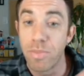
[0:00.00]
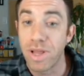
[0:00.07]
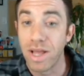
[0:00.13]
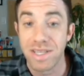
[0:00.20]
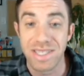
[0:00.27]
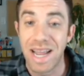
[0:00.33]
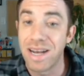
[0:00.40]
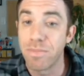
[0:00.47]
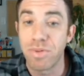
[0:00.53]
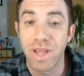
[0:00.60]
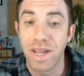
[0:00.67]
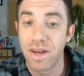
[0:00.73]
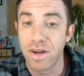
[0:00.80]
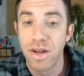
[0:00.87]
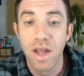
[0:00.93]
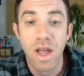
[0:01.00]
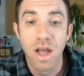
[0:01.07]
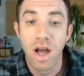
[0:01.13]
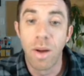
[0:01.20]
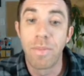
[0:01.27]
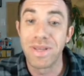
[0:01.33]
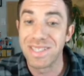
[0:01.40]
assign a player
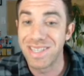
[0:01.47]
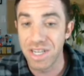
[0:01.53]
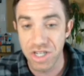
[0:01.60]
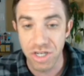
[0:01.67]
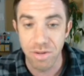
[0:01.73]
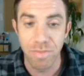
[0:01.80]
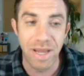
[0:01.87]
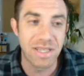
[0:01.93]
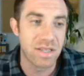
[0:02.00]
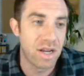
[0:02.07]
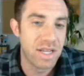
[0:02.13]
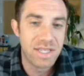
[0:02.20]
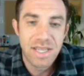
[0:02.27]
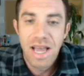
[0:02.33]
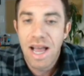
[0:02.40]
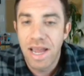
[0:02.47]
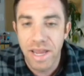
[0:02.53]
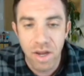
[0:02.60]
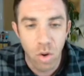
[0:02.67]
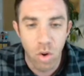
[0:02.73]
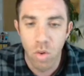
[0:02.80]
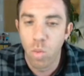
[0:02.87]
a position based on his
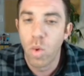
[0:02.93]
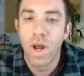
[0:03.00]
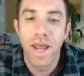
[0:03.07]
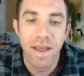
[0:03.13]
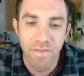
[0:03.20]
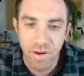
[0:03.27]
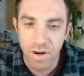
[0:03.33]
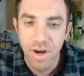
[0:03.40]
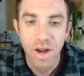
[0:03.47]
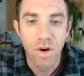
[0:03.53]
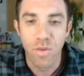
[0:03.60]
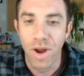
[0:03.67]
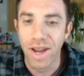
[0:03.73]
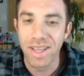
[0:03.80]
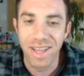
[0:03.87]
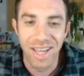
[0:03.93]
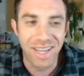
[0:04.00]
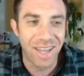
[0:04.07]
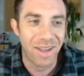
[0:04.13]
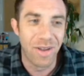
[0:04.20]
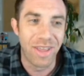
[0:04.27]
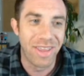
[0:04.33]
height or whatever, right?
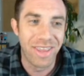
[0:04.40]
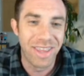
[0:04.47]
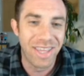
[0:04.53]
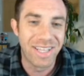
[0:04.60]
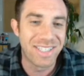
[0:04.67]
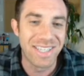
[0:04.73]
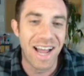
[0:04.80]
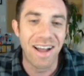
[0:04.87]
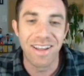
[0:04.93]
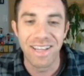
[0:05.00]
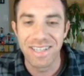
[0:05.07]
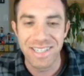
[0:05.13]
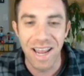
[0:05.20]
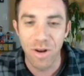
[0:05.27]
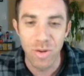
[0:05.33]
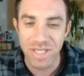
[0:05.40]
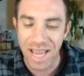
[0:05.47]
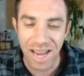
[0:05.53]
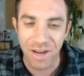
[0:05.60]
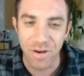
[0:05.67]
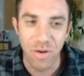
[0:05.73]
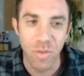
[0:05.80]
Like, it's not always
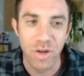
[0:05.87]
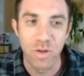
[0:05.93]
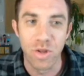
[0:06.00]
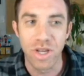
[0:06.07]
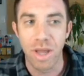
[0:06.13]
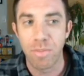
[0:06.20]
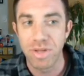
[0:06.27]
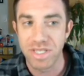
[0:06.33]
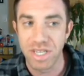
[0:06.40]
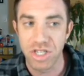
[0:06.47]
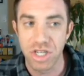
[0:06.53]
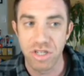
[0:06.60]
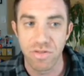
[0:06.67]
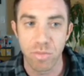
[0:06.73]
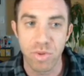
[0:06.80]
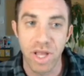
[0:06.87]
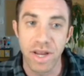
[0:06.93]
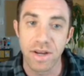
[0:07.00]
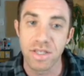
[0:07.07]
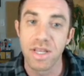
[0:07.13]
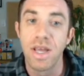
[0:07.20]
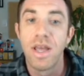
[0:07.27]
accurate when you look at positions for
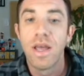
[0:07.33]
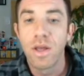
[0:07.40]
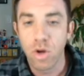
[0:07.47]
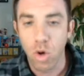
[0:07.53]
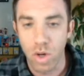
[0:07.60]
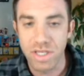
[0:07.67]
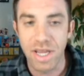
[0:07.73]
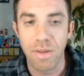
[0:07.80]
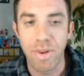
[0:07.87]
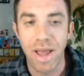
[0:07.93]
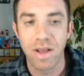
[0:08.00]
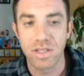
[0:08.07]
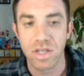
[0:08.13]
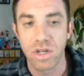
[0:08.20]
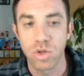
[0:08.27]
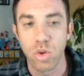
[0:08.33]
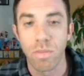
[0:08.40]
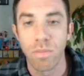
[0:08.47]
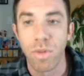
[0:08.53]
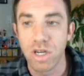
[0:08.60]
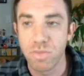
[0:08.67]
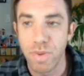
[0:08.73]
players. Courtside Pal is going to do a
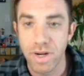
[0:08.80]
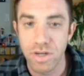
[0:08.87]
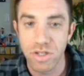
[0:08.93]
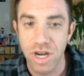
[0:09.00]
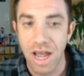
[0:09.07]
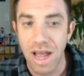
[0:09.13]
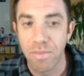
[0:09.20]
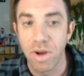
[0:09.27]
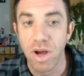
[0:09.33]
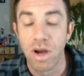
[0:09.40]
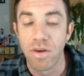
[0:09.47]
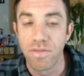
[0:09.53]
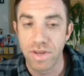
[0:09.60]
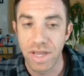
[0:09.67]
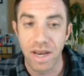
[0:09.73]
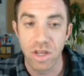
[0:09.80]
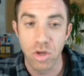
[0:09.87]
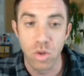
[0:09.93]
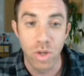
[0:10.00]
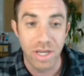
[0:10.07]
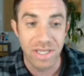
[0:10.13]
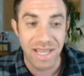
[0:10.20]
much better job of getting
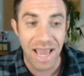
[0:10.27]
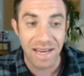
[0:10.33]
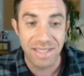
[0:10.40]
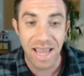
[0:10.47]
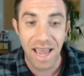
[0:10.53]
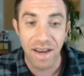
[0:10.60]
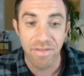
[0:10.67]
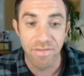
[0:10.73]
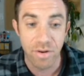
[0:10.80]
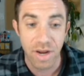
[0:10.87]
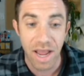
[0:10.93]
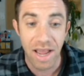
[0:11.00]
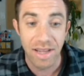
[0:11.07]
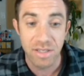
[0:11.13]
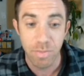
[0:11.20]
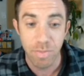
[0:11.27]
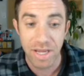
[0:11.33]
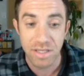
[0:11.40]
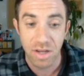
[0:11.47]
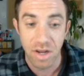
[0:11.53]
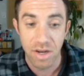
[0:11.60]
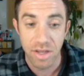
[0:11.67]
you exact data for guys
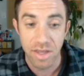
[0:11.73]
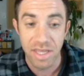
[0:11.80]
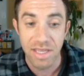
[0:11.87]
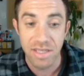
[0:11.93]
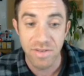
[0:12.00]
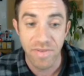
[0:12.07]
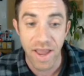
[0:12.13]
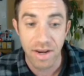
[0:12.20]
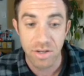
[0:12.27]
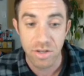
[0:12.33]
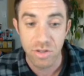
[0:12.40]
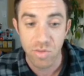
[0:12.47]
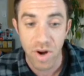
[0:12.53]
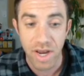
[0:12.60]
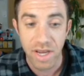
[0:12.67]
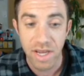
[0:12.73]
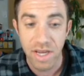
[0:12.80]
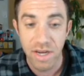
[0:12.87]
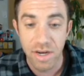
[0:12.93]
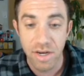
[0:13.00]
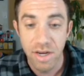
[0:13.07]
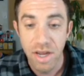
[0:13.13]
based on these factors right
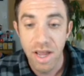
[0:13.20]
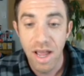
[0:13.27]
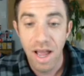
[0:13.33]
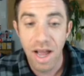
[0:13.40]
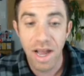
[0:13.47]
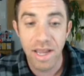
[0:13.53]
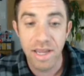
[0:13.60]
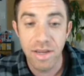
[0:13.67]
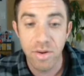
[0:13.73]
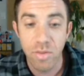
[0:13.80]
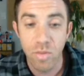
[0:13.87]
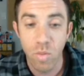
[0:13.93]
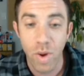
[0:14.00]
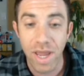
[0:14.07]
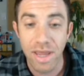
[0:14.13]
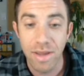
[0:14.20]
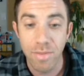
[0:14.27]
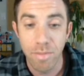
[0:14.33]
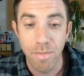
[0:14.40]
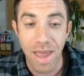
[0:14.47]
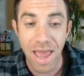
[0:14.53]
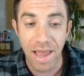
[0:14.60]
here: height, weight,
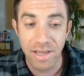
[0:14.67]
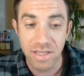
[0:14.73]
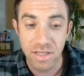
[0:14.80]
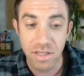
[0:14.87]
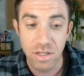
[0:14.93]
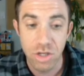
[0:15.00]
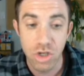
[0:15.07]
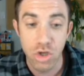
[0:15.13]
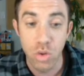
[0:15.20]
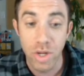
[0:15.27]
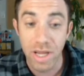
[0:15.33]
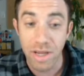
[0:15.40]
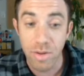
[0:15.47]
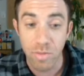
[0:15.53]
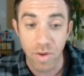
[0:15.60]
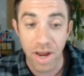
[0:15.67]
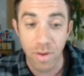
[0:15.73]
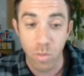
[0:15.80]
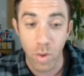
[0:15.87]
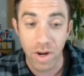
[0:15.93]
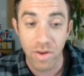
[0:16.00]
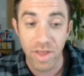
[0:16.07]
mass, shooting, right?
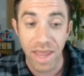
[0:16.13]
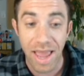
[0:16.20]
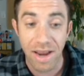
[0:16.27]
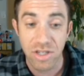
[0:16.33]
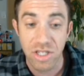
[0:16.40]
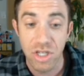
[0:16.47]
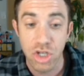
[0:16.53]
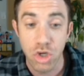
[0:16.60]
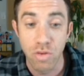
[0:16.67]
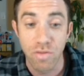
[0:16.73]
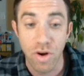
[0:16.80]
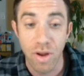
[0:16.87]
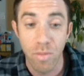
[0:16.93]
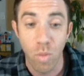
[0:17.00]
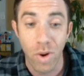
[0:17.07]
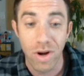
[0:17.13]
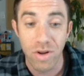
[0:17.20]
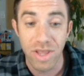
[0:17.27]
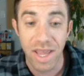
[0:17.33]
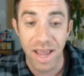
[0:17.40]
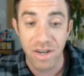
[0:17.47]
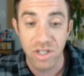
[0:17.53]
Where do they actually shoot from? Where do
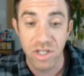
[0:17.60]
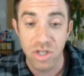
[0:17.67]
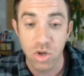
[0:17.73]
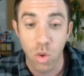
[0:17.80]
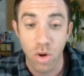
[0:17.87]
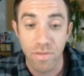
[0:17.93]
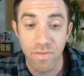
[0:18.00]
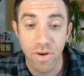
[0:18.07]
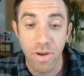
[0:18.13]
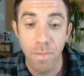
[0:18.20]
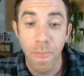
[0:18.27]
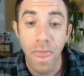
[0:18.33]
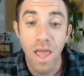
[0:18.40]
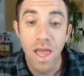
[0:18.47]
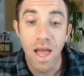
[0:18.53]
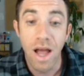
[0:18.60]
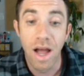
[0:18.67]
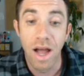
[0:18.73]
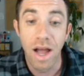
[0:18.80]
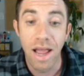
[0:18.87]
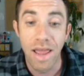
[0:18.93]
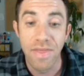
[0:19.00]
they actually score from?
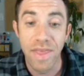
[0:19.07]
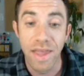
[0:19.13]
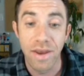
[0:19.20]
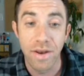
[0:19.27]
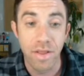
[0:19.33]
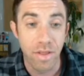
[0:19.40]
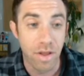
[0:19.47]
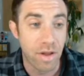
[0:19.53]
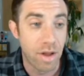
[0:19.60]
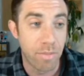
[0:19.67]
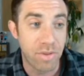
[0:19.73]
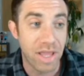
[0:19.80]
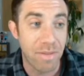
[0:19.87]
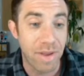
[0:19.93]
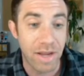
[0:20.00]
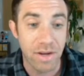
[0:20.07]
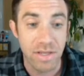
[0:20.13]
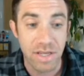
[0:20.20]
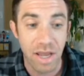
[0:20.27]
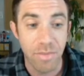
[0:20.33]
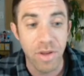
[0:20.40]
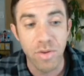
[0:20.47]
And then playmaker
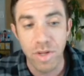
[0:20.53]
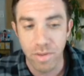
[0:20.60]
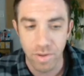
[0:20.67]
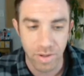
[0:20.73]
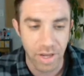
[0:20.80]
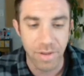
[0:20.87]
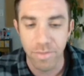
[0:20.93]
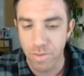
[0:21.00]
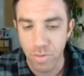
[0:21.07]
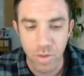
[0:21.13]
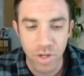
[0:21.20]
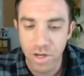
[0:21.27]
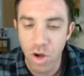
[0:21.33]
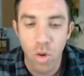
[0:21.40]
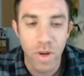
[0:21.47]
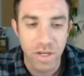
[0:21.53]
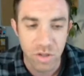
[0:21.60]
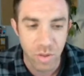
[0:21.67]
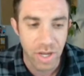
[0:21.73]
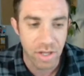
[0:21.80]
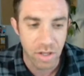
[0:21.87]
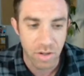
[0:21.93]
type. You can go
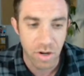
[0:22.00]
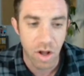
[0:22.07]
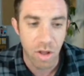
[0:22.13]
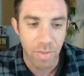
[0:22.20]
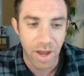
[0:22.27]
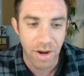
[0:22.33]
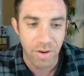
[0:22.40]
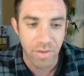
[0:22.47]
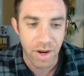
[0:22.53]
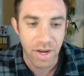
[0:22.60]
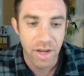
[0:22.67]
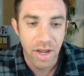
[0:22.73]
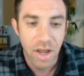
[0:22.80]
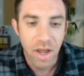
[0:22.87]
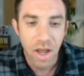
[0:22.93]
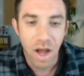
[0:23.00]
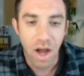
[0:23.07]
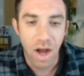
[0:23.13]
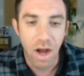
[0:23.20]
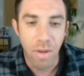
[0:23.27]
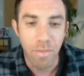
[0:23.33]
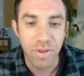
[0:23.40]
into it and learn all about it, right?
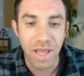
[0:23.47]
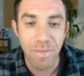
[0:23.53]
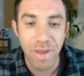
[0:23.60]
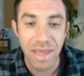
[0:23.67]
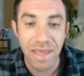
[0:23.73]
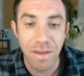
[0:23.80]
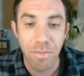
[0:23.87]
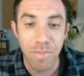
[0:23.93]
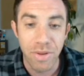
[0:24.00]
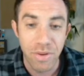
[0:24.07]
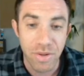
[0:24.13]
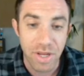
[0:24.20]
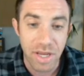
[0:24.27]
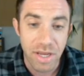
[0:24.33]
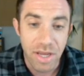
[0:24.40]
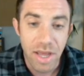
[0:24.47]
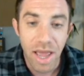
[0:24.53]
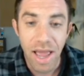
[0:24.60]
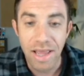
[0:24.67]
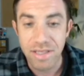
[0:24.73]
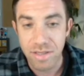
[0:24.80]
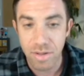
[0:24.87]
Playmaking ability,
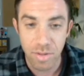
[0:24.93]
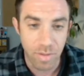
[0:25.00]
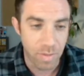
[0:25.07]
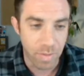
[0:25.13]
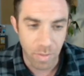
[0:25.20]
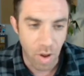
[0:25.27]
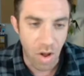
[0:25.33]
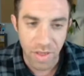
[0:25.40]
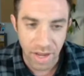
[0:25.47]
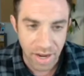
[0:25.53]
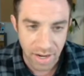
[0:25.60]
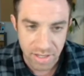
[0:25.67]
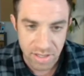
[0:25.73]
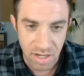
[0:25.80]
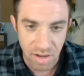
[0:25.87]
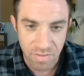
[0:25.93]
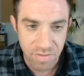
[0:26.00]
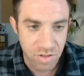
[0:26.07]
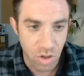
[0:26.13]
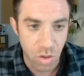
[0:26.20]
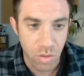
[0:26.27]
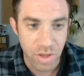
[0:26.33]
as all that kind of stuff.
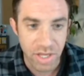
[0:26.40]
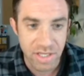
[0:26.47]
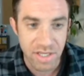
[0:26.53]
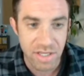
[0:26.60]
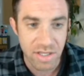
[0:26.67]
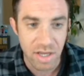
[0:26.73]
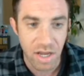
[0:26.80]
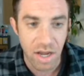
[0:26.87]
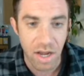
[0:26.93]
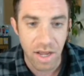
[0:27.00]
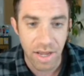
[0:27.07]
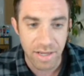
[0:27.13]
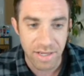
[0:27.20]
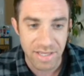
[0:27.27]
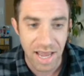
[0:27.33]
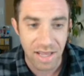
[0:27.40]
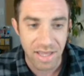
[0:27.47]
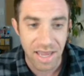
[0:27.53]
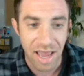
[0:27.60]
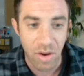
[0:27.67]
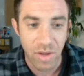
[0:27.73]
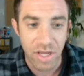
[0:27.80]
So this is
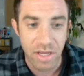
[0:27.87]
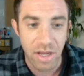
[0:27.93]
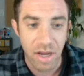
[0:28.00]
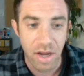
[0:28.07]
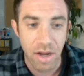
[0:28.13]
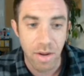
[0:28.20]
exactly how he